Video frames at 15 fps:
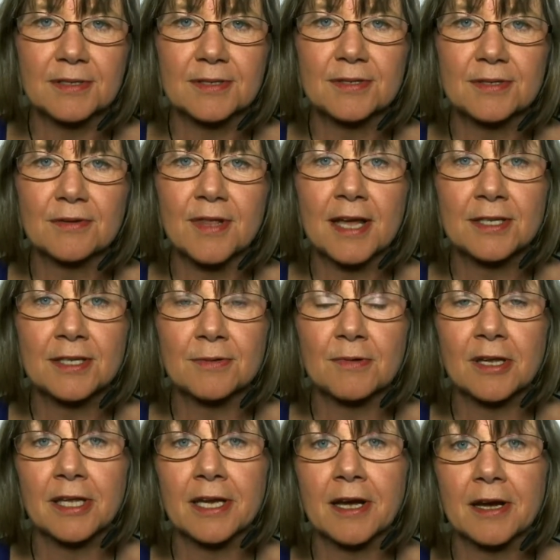So that's
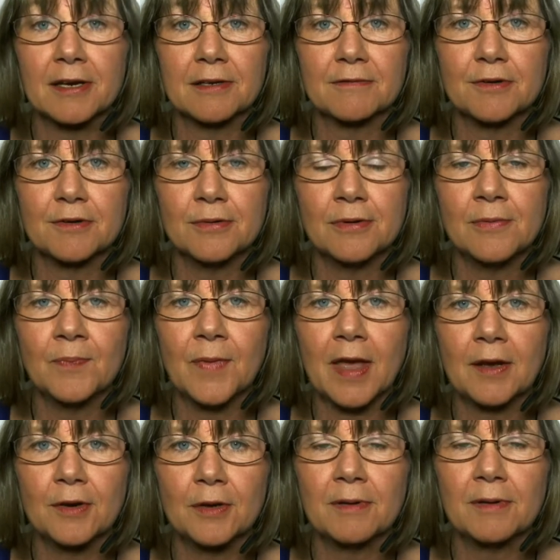really kind of cool
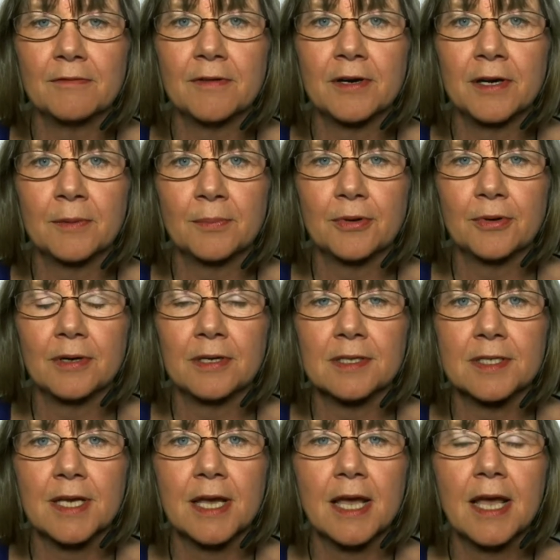and could be very
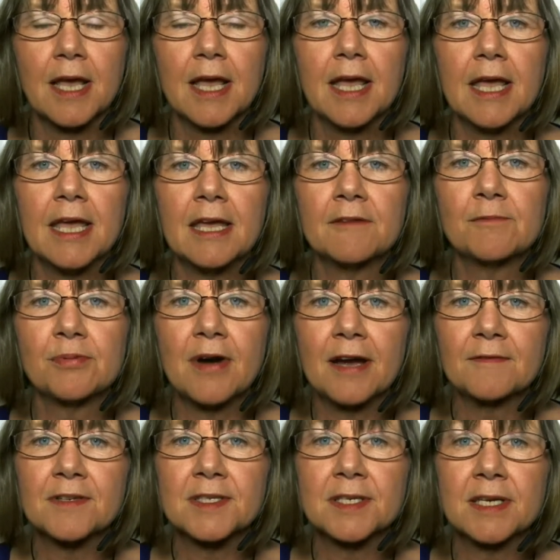important. If
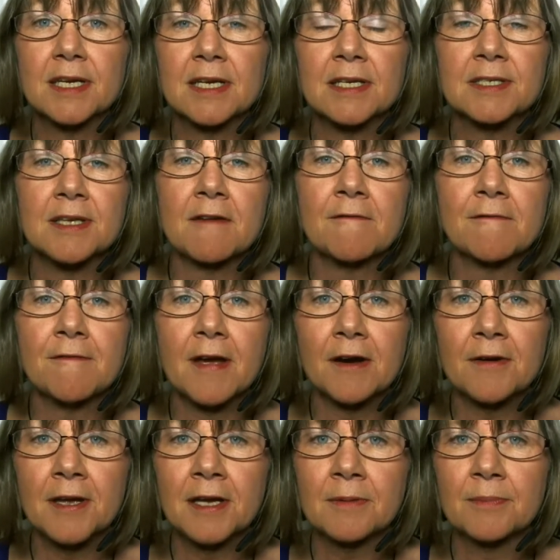privacy is
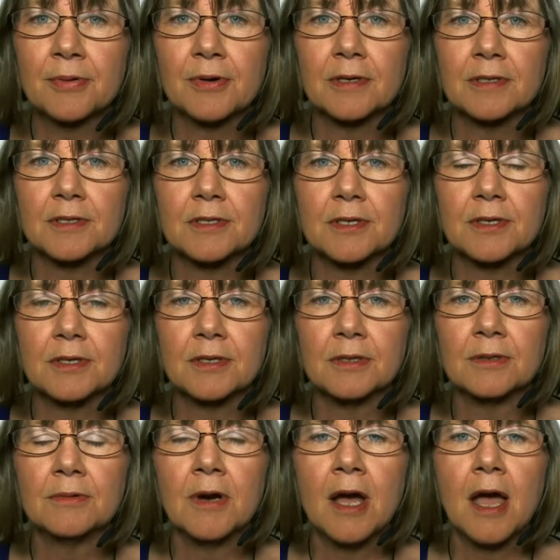very important to
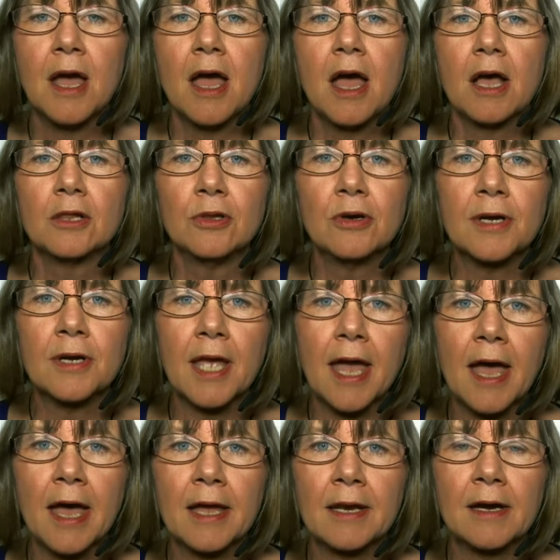you, look
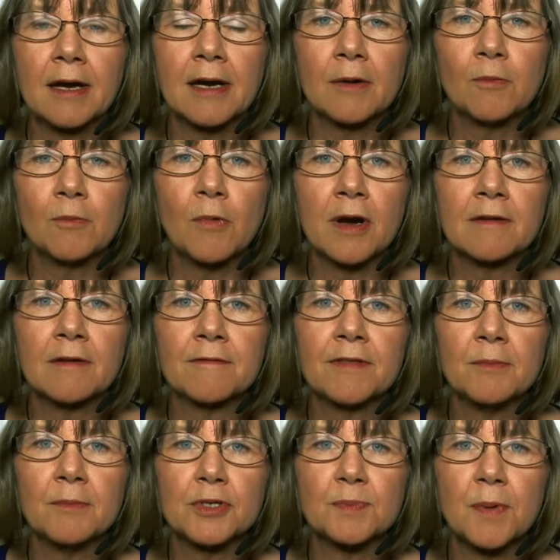at one of the
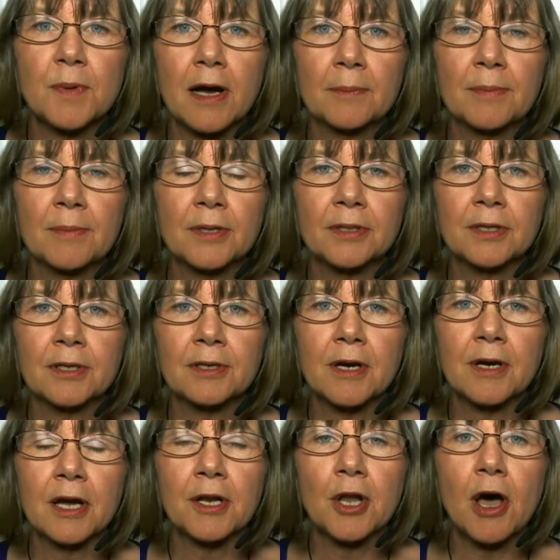most popular
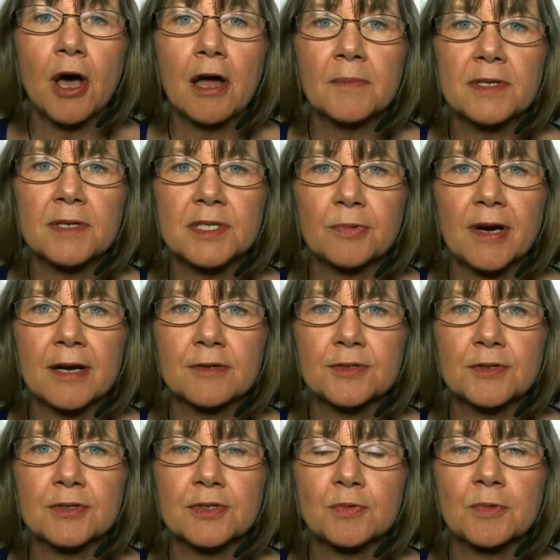anonymous
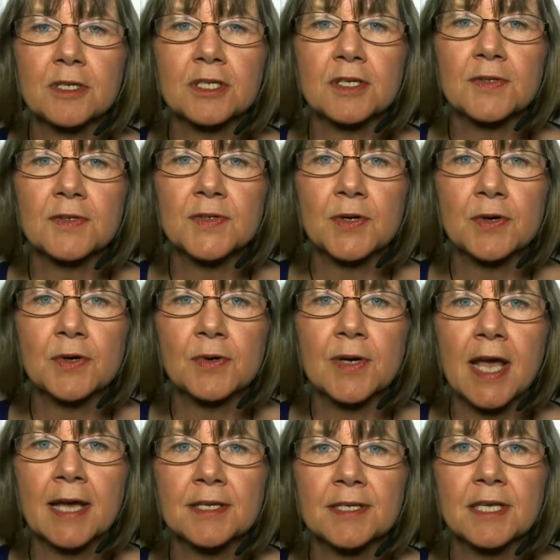browsers, which is known
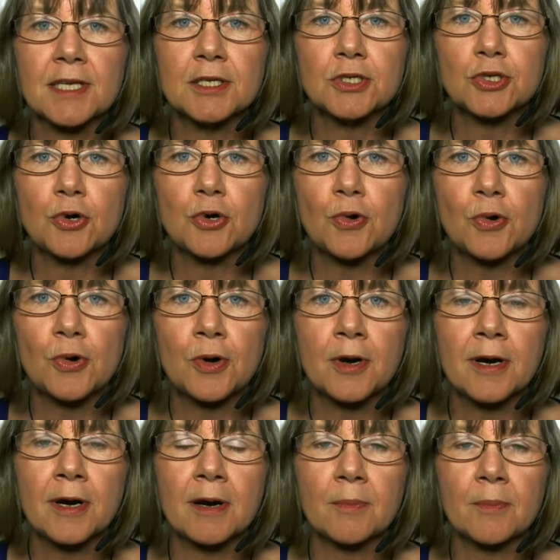as the
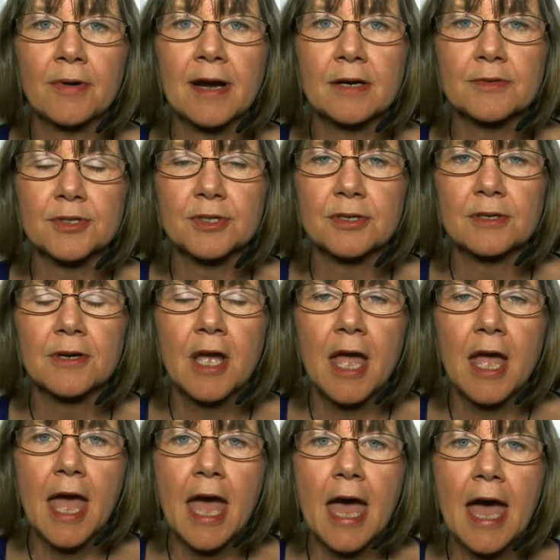Tor browser.
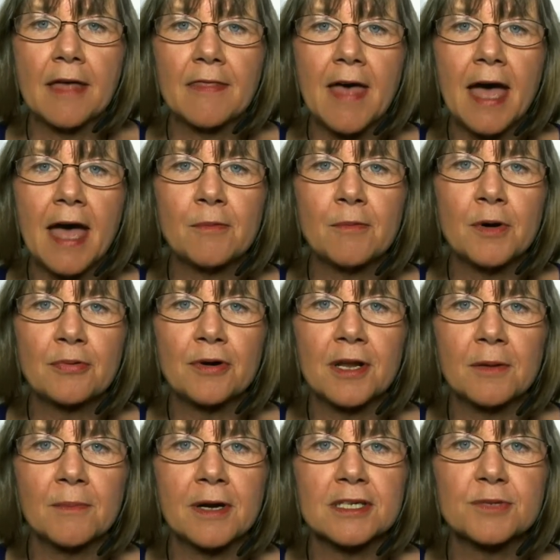And that will
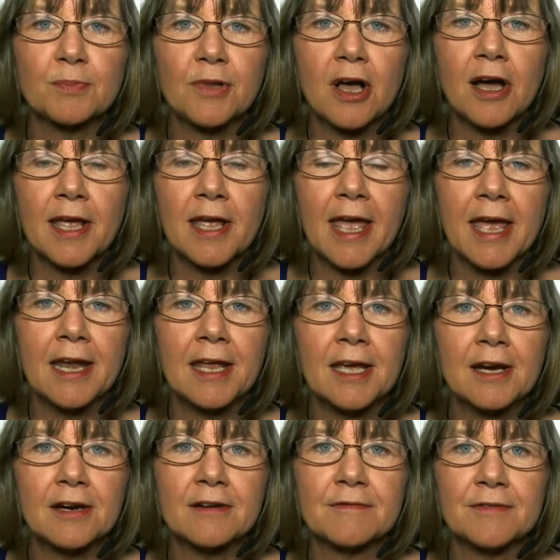pretty much block any
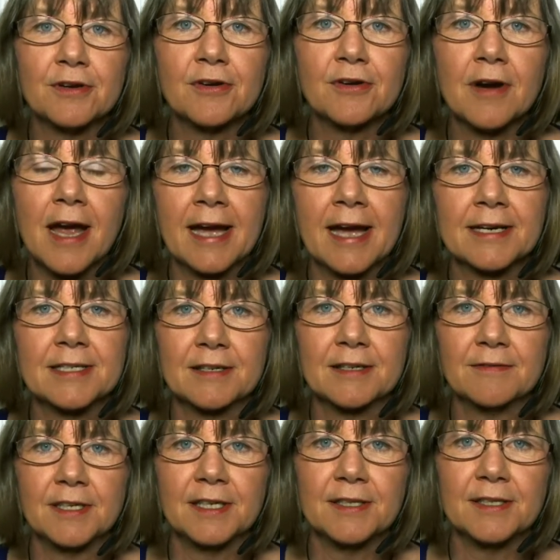of your
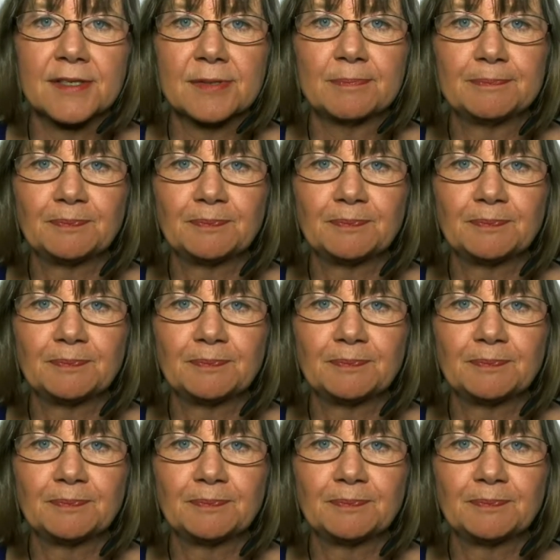activities.